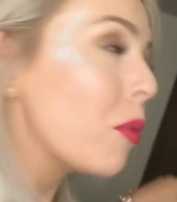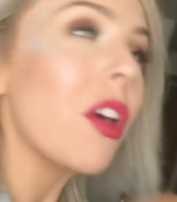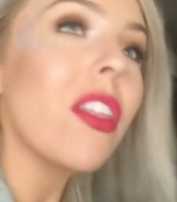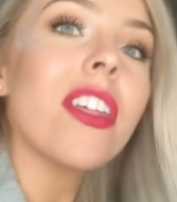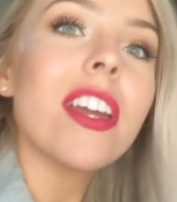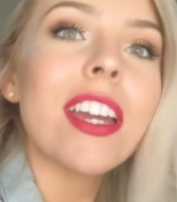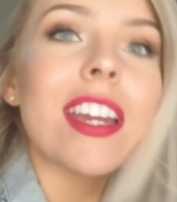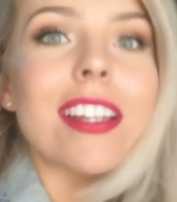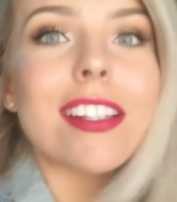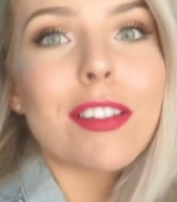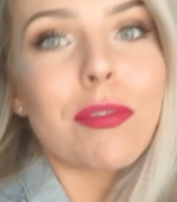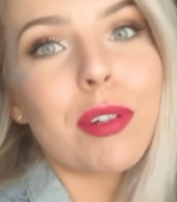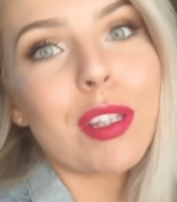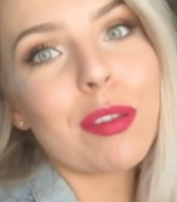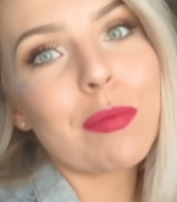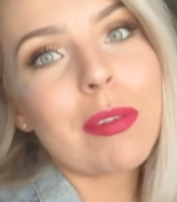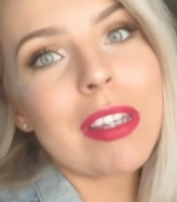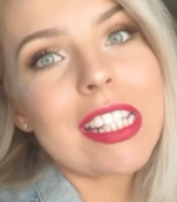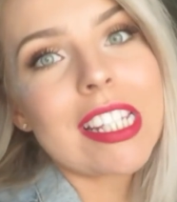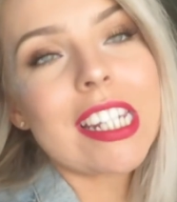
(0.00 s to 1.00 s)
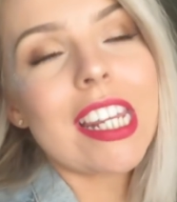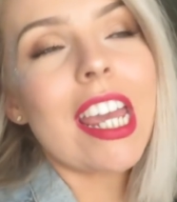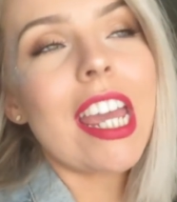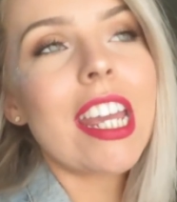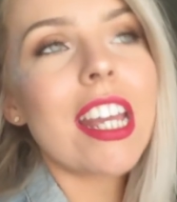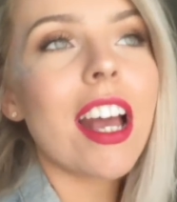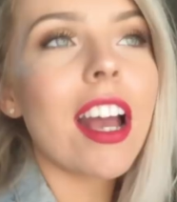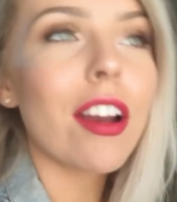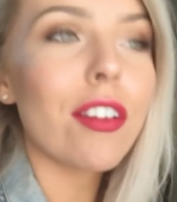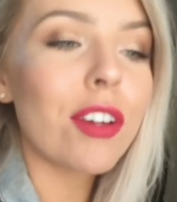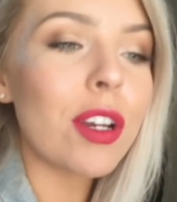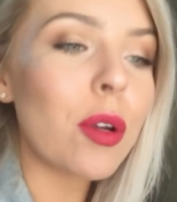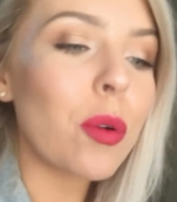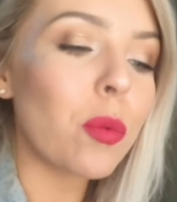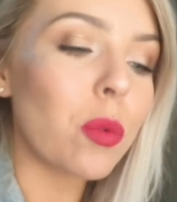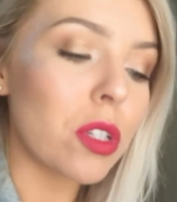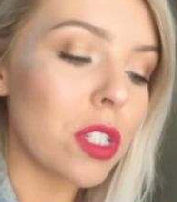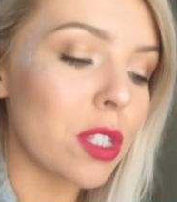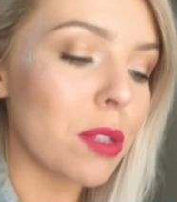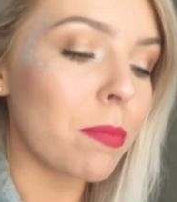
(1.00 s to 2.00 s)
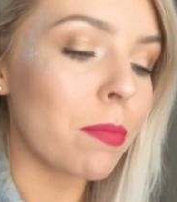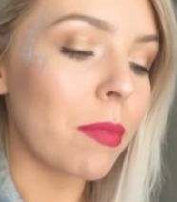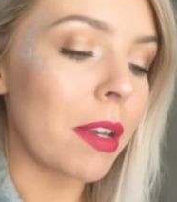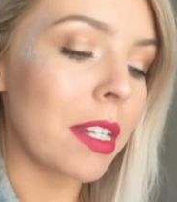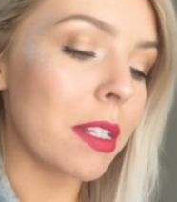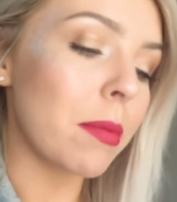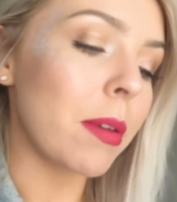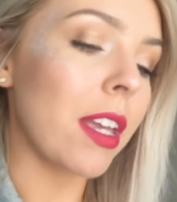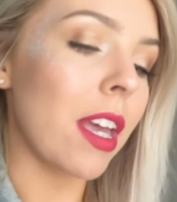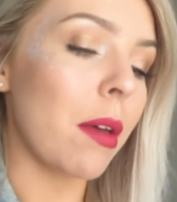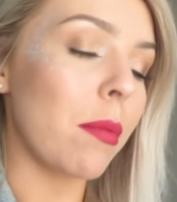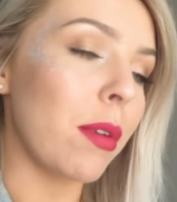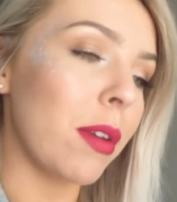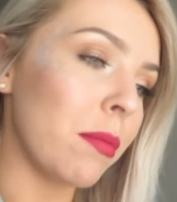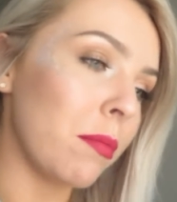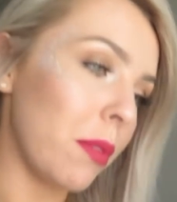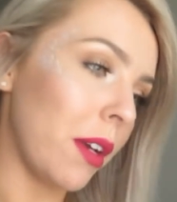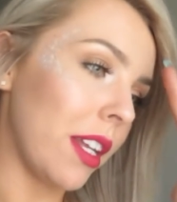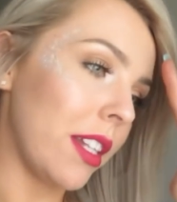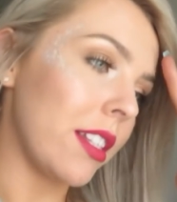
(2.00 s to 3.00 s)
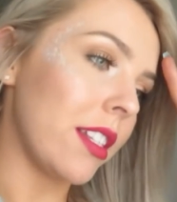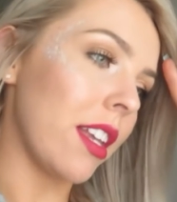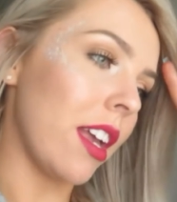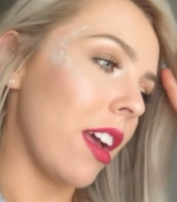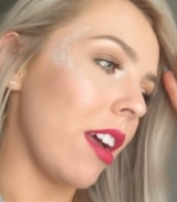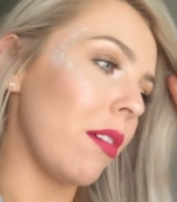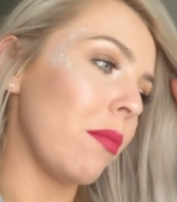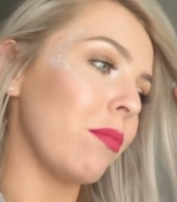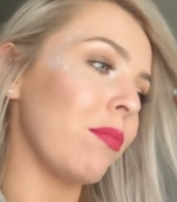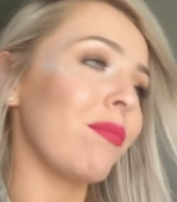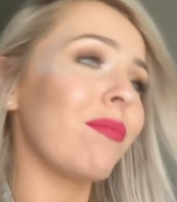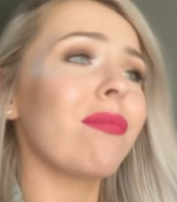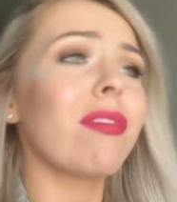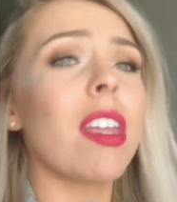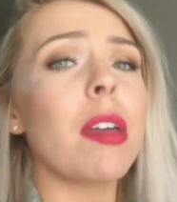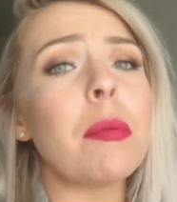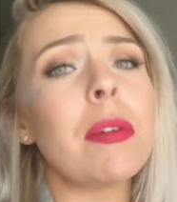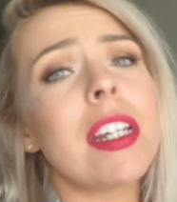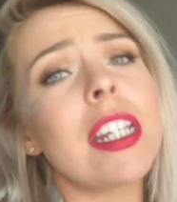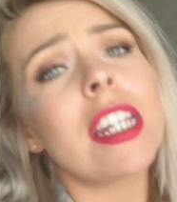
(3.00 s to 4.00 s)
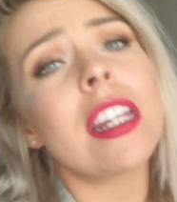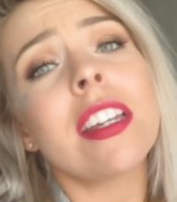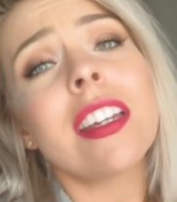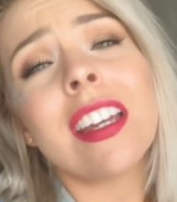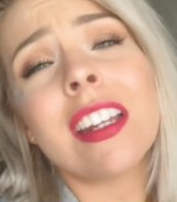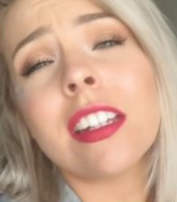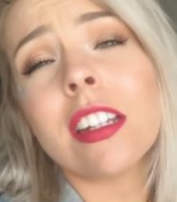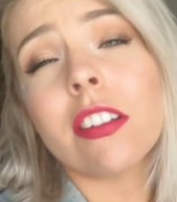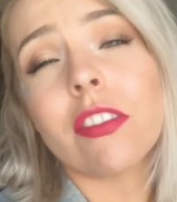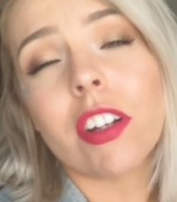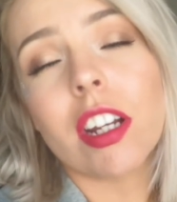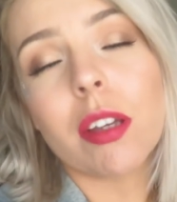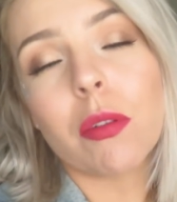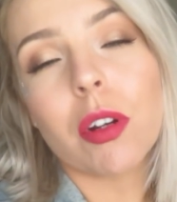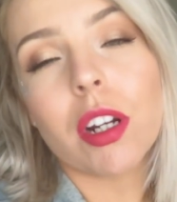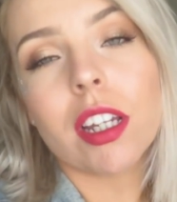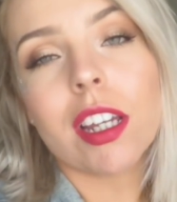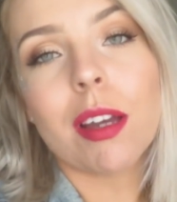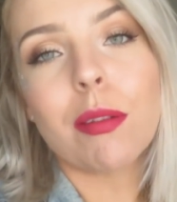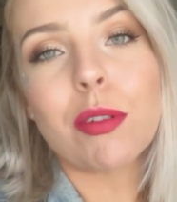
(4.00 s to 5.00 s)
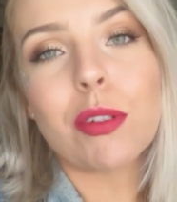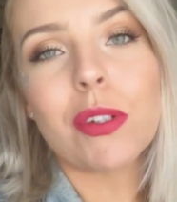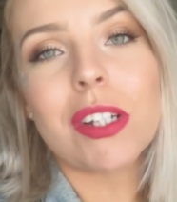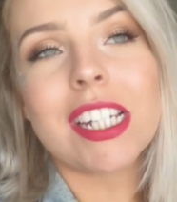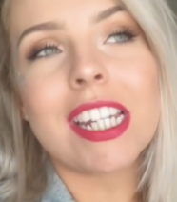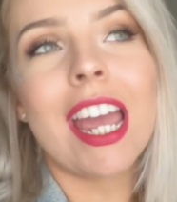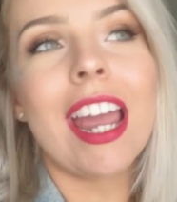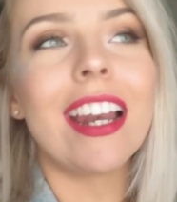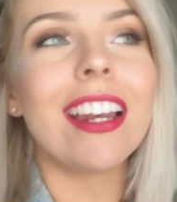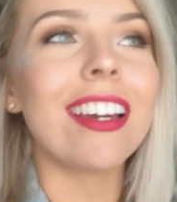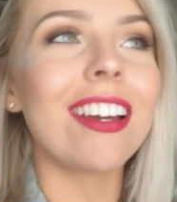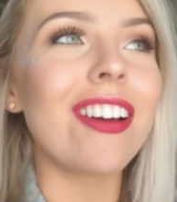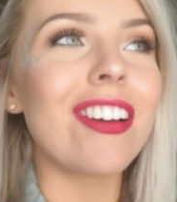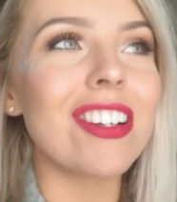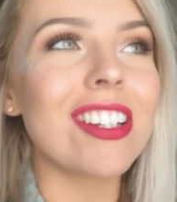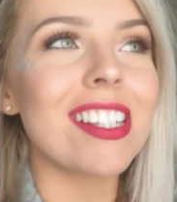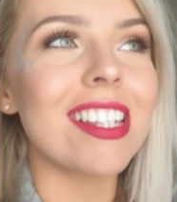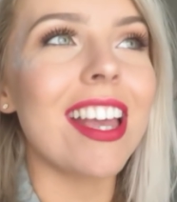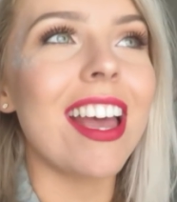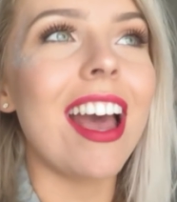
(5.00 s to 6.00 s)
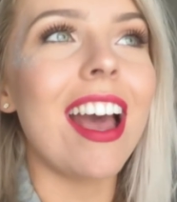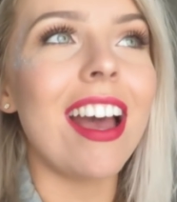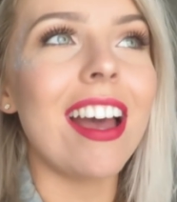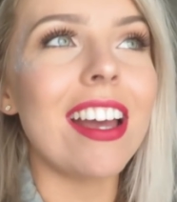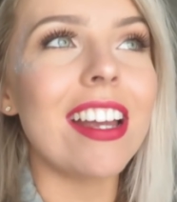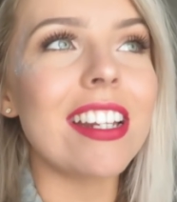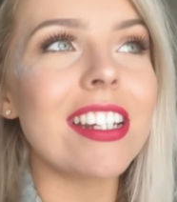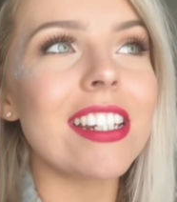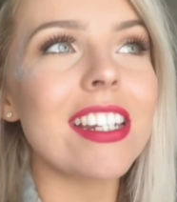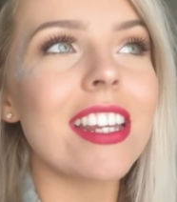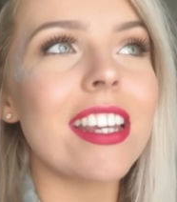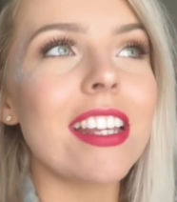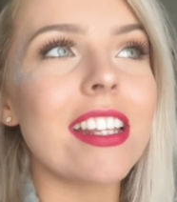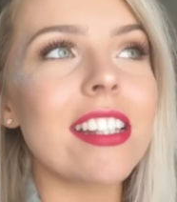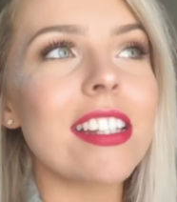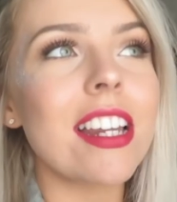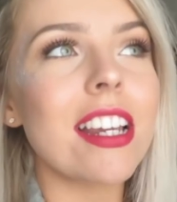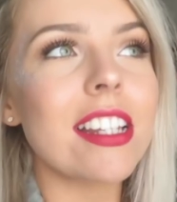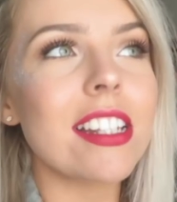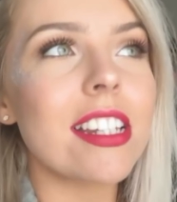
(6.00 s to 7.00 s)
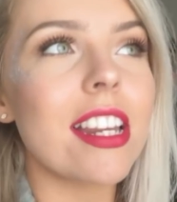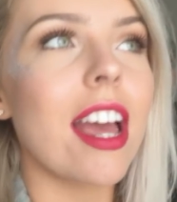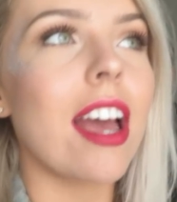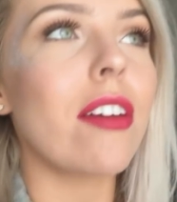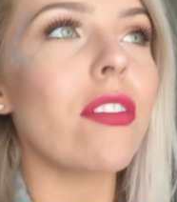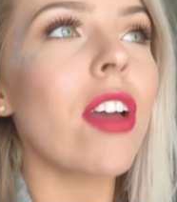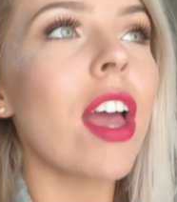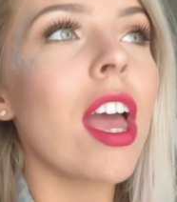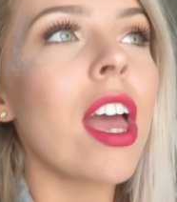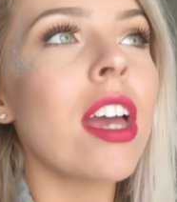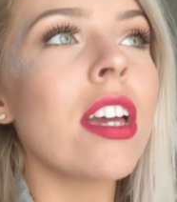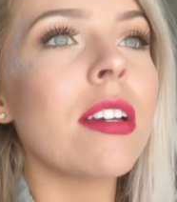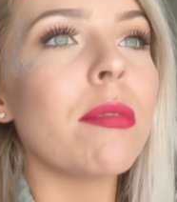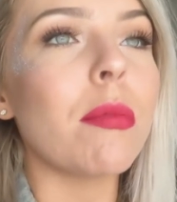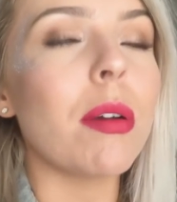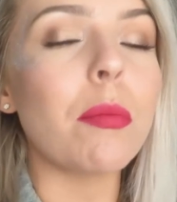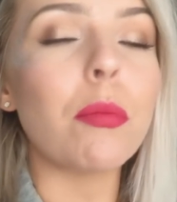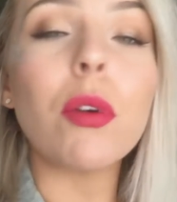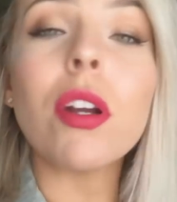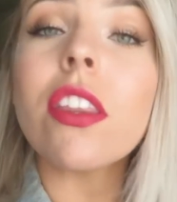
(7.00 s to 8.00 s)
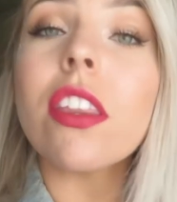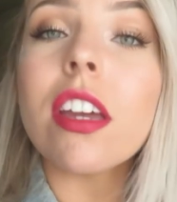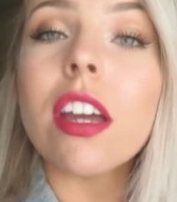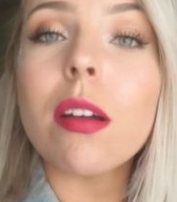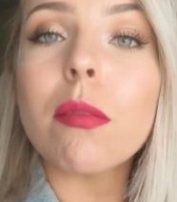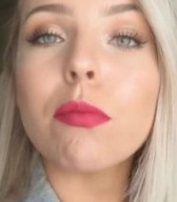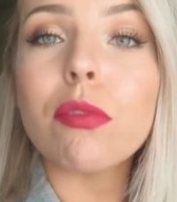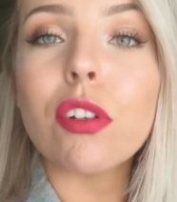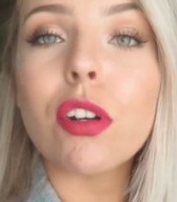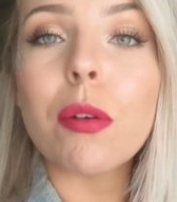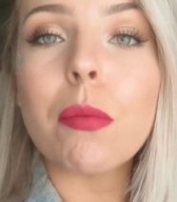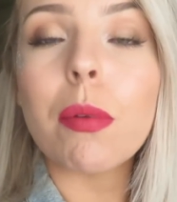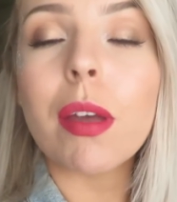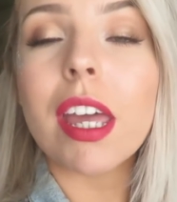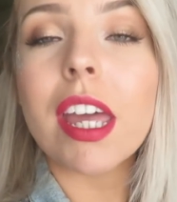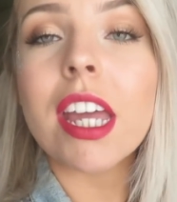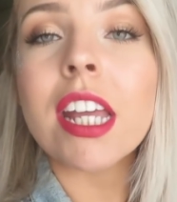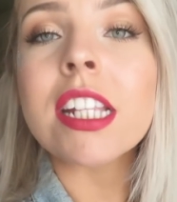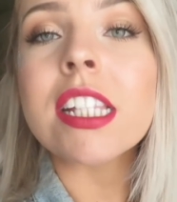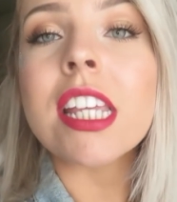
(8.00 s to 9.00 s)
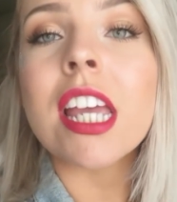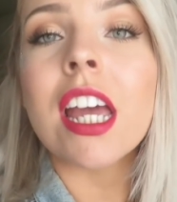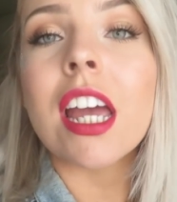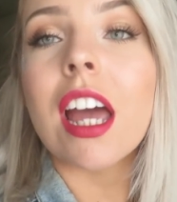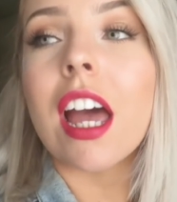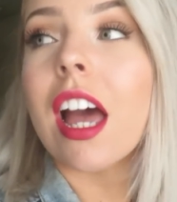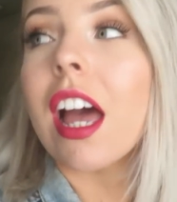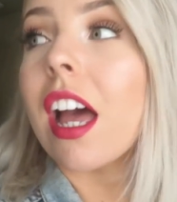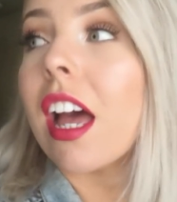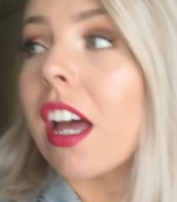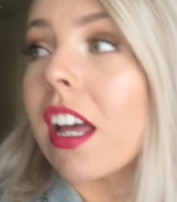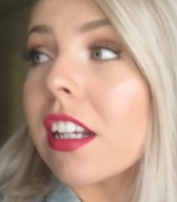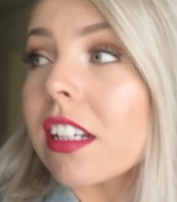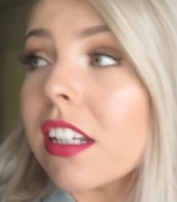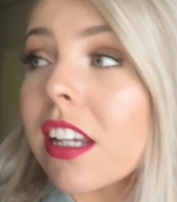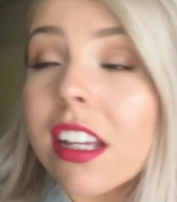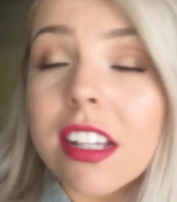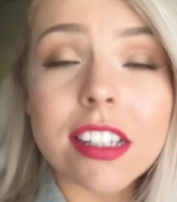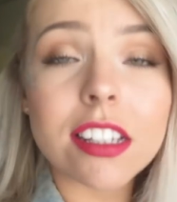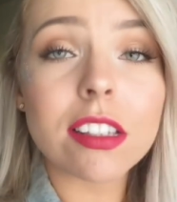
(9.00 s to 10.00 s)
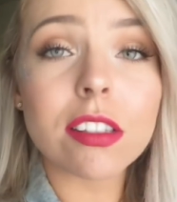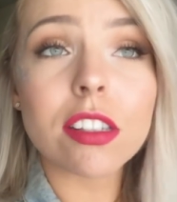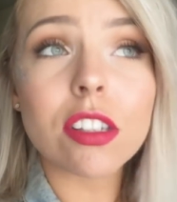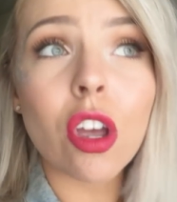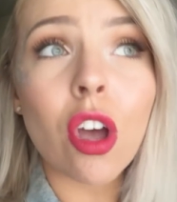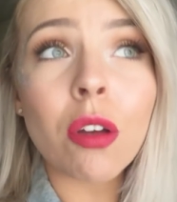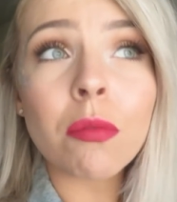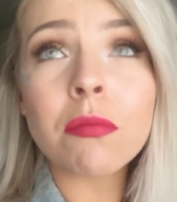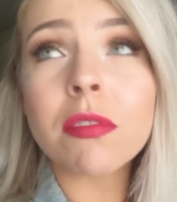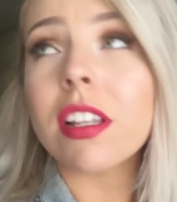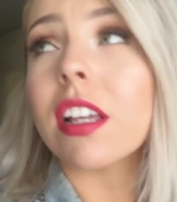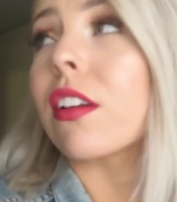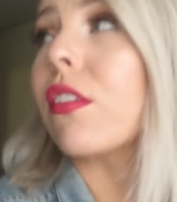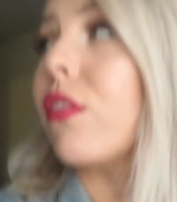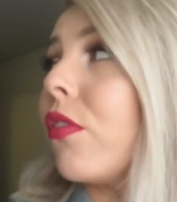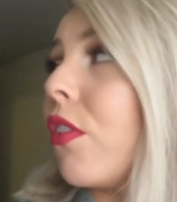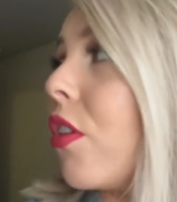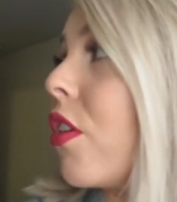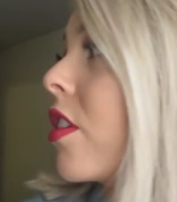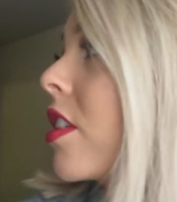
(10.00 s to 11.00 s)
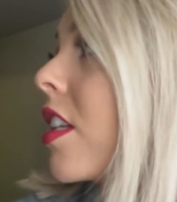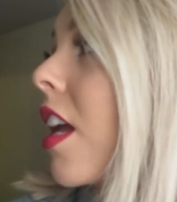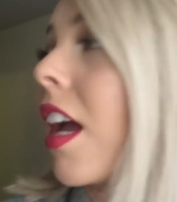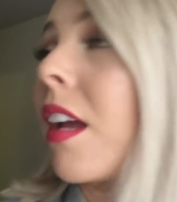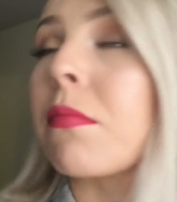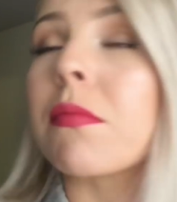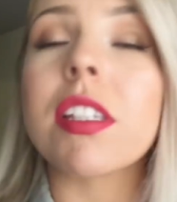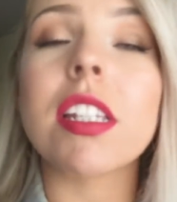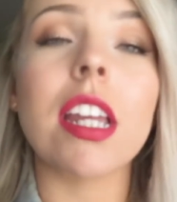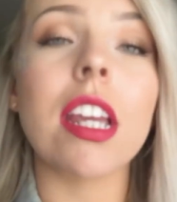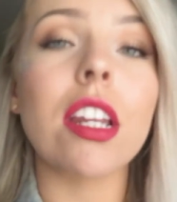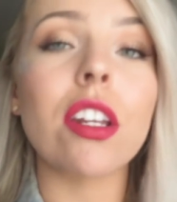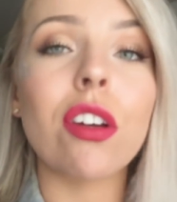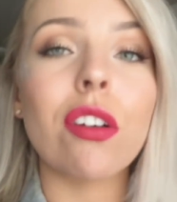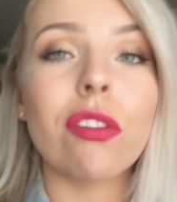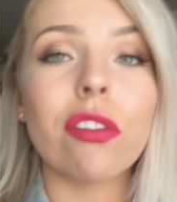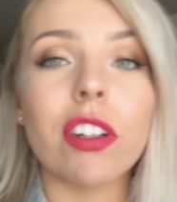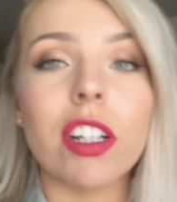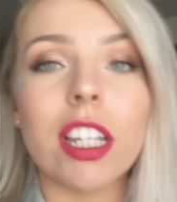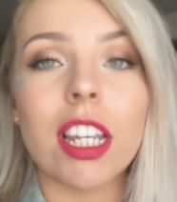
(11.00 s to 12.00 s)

brother is with me today. Harry was meant to be coming, but um, I mean, he didn't really want to come to a Taylor concert, and it's nice to have my brother up for a bit. And yeah, it's Tom's like first time staying over